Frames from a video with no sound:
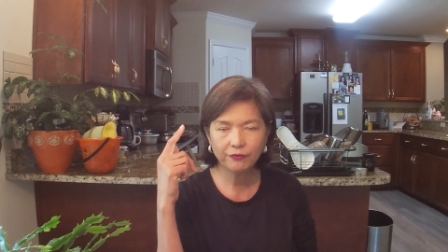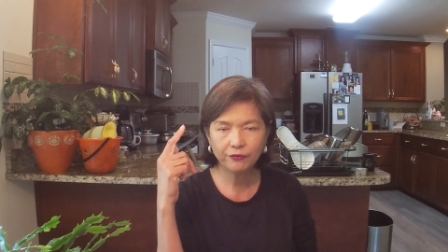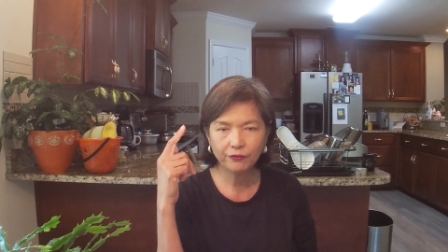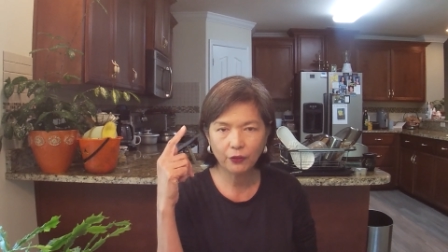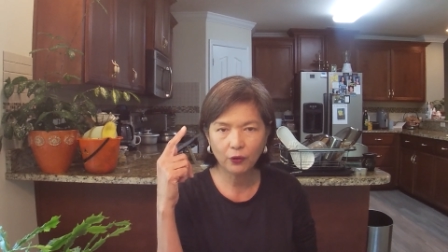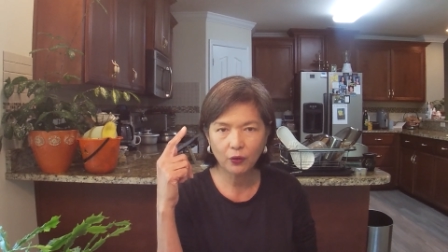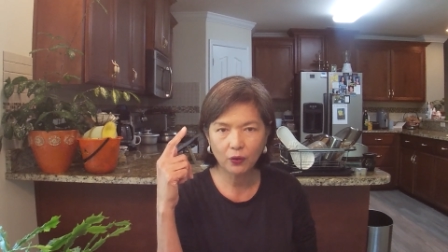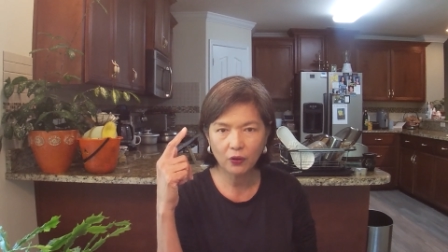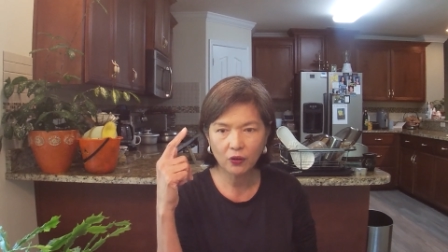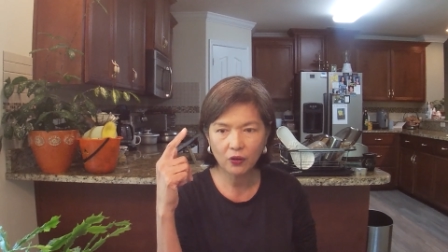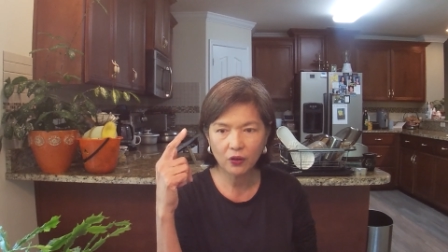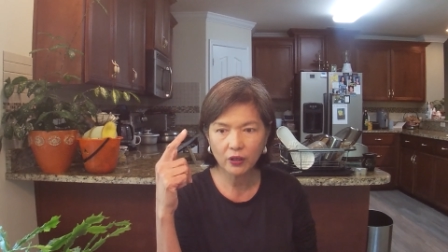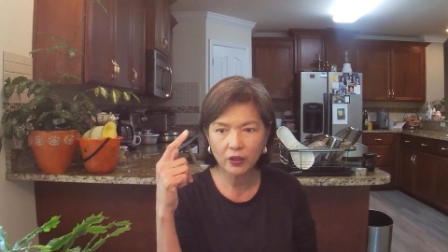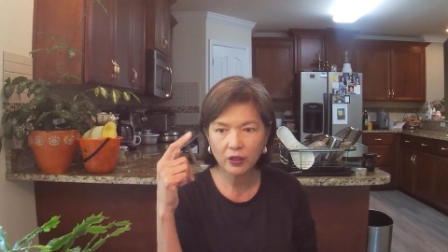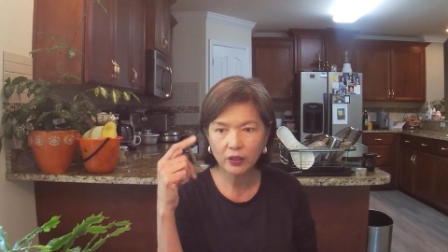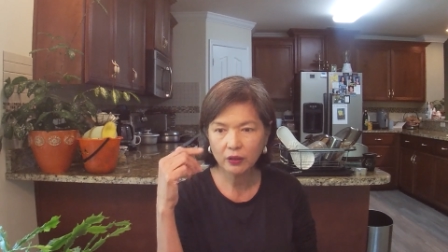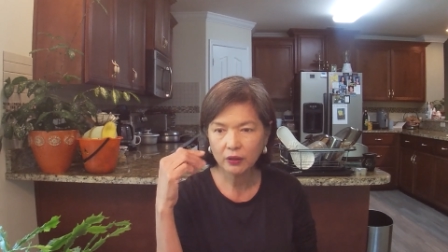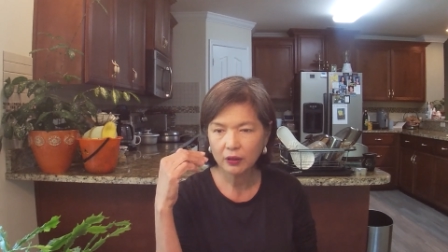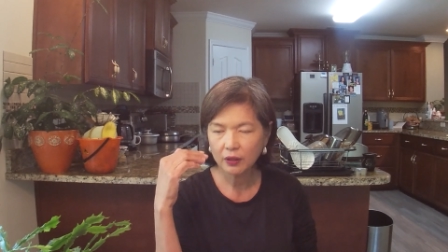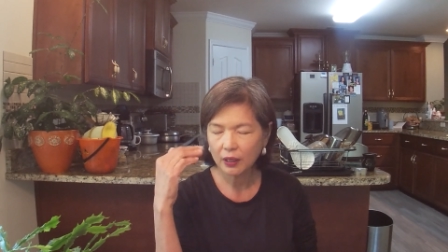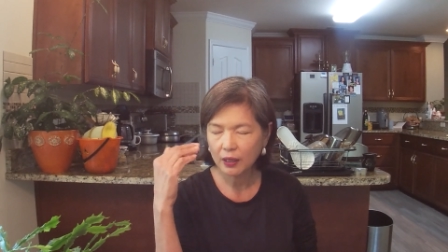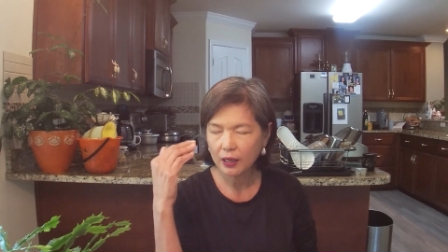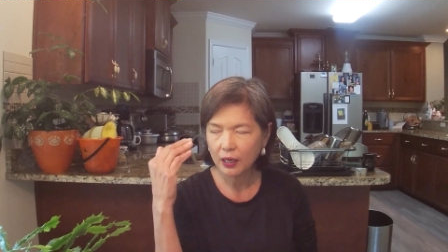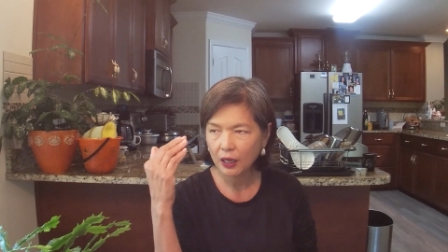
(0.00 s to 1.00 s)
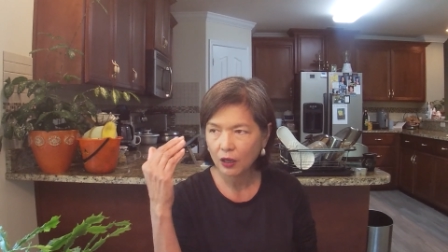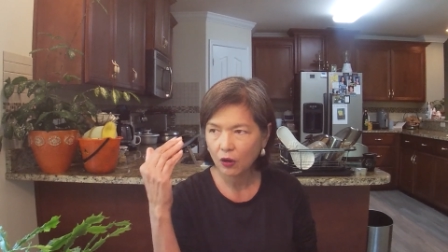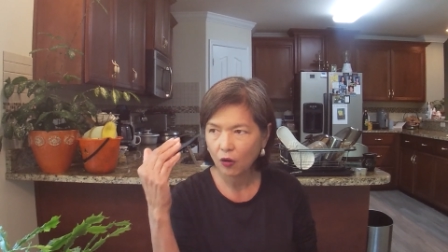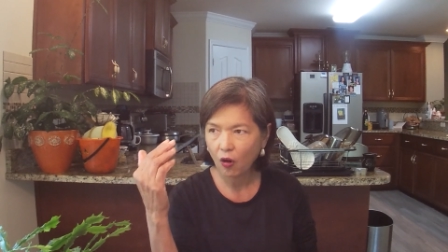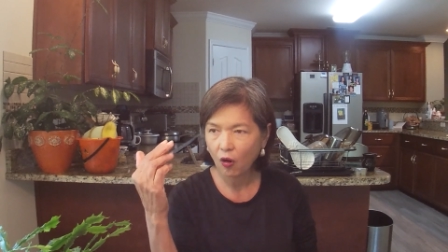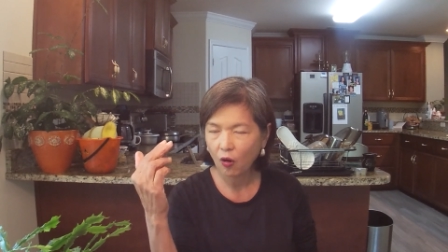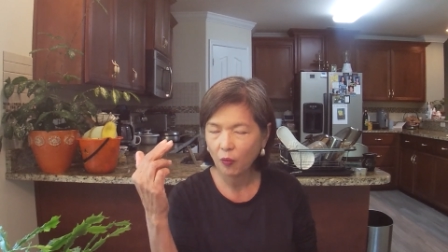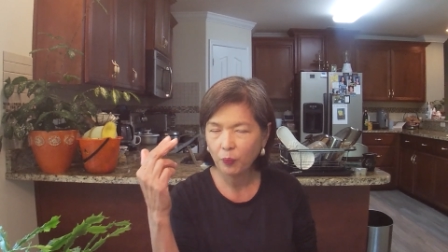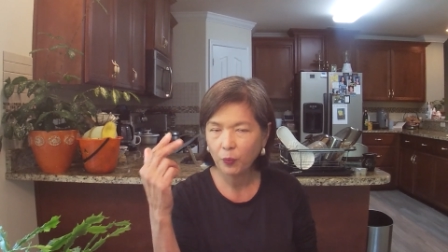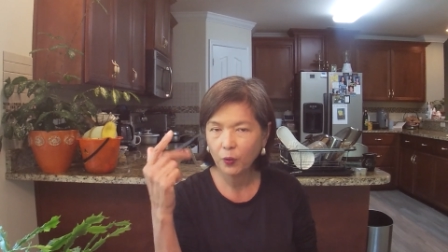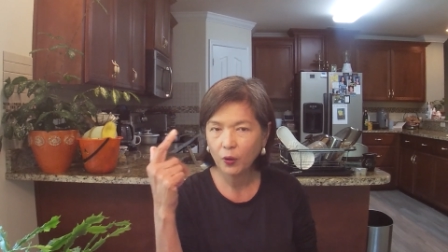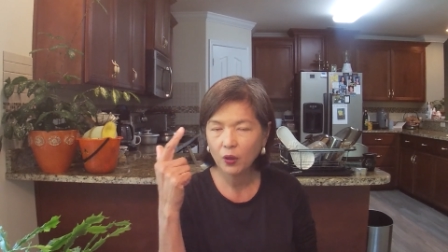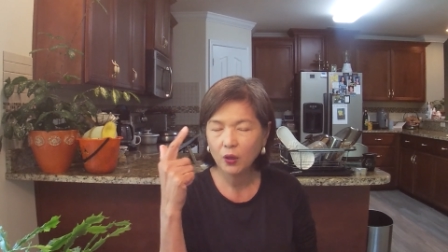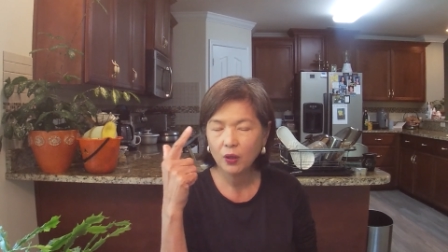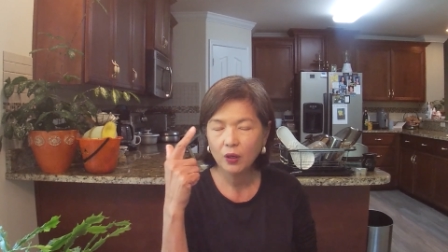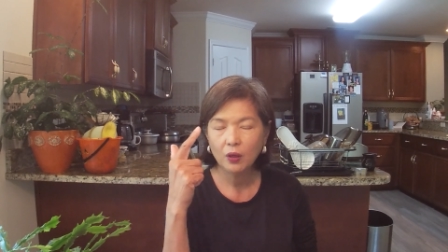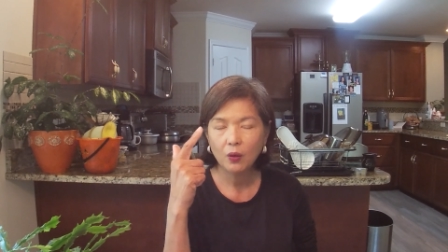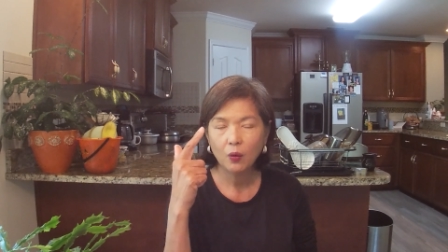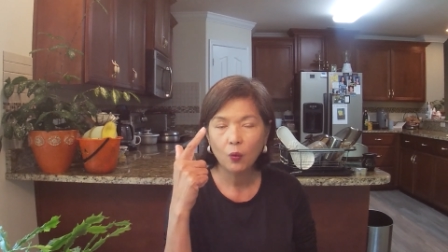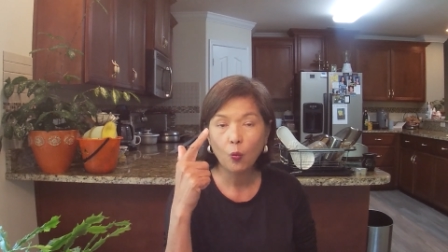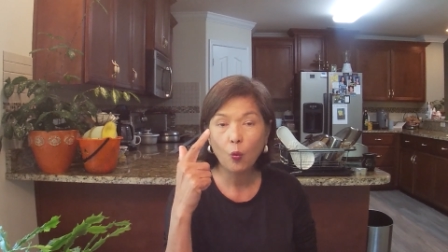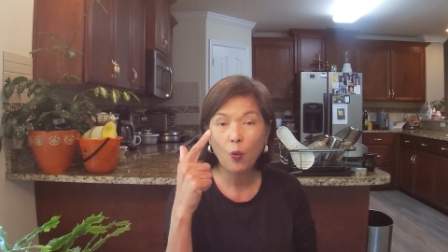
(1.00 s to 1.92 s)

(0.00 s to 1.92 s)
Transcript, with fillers: for a couple,